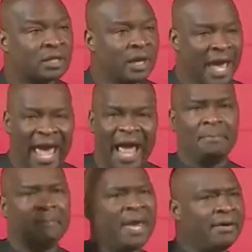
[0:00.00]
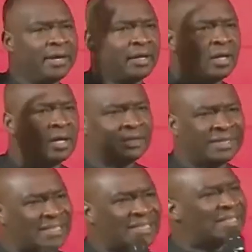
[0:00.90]
Hail Mary,
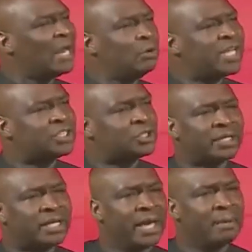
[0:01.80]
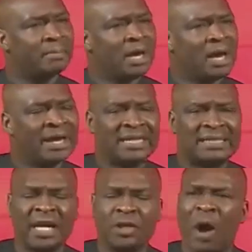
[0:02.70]
that salutation came. And he
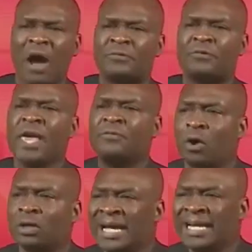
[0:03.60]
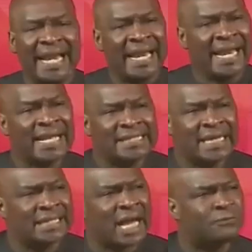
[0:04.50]
said, you are favored. The next
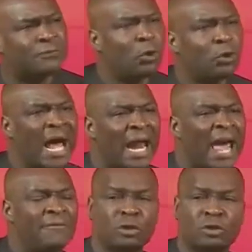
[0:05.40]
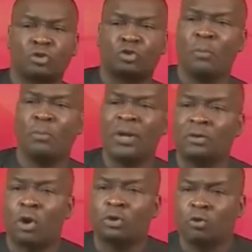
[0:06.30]
thing that followed her life was trouble
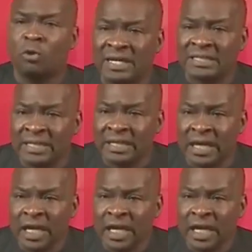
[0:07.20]
and controversy.